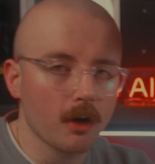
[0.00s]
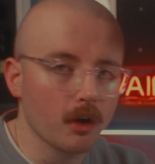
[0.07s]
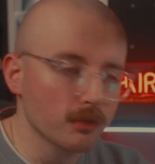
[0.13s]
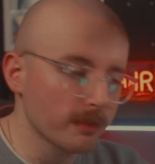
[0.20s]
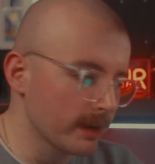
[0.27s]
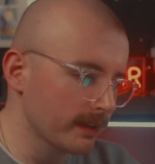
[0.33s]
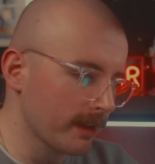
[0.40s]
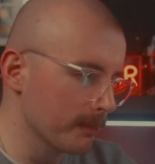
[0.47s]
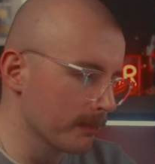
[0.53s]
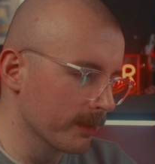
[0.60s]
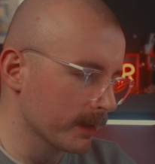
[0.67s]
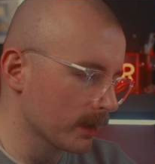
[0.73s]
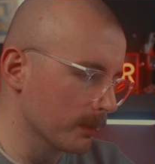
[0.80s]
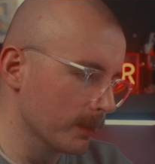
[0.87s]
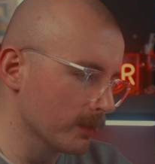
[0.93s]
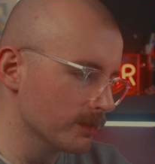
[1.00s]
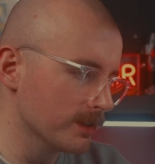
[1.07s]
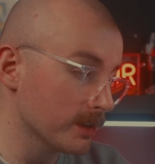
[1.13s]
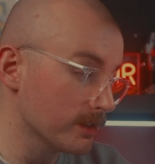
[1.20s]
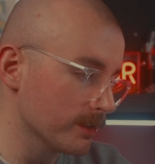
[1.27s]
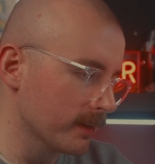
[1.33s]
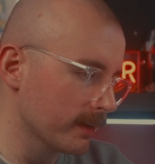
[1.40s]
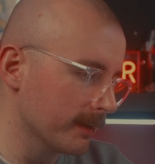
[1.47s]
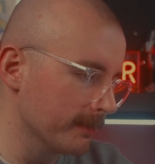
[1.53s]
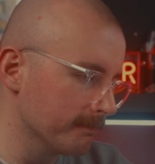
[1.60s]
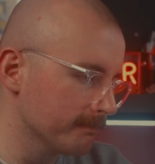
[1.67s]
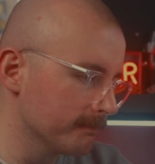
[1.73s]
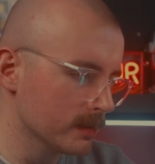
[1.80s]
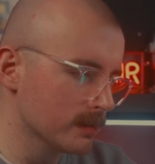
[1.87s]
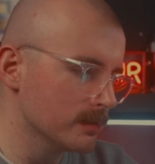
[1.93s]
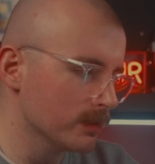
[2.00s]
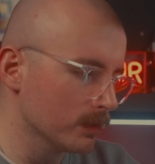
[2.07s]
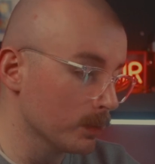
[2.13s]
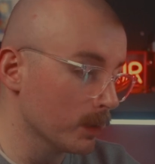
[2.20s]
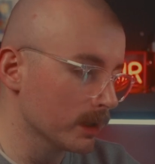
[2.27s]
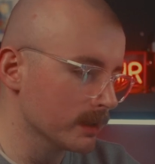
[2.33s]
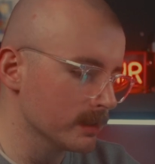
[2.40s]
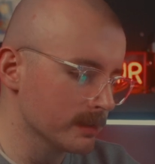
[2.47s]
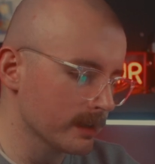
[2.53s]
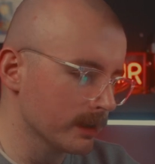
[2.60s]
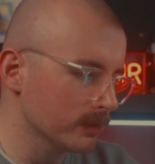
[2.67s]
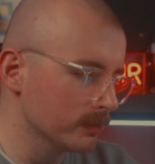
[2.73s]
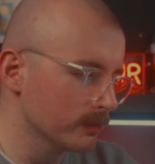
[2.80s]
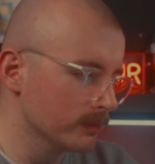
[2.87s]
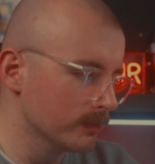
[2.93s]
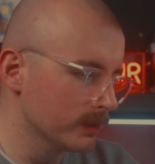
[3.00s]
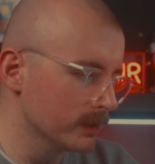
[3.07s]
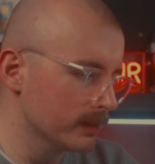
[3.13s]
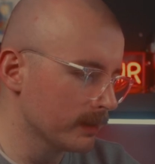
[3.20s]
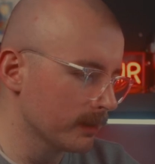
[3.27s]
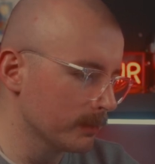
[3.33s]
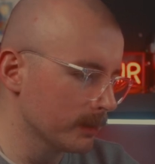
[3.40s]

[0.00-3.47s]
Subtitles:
Already I'm thinking about changing the name. This is our working title for the time